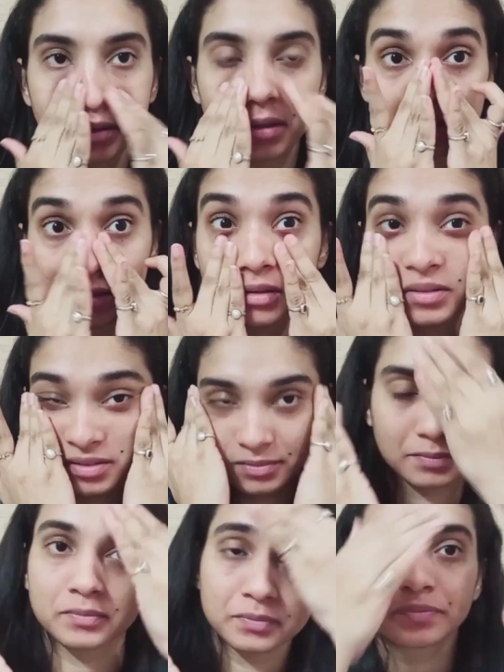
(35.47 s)
Moving
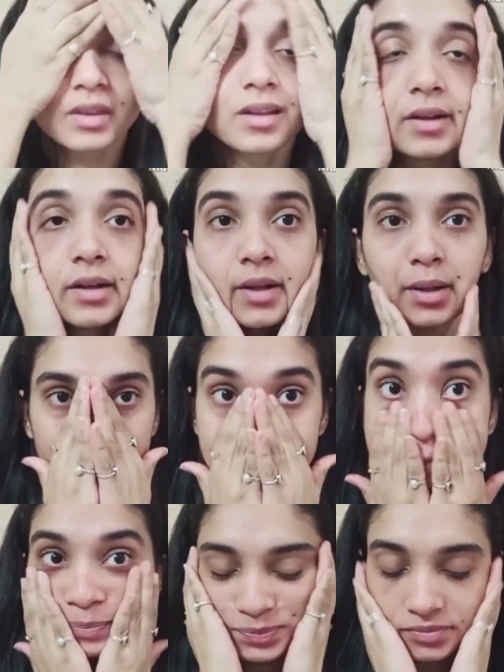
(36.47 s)
on to the
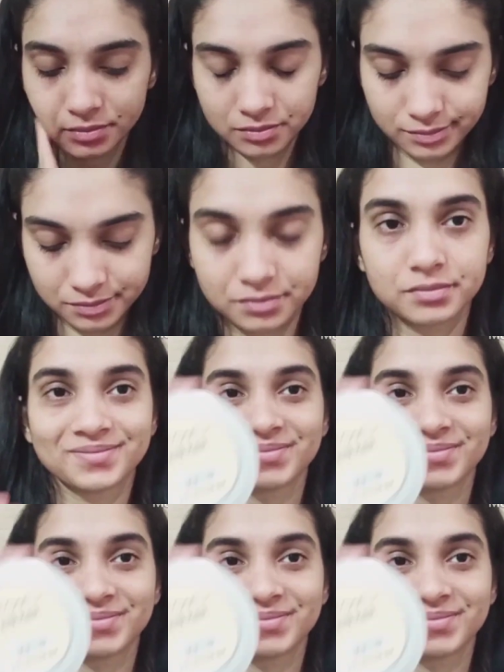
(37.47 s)
moisturizer,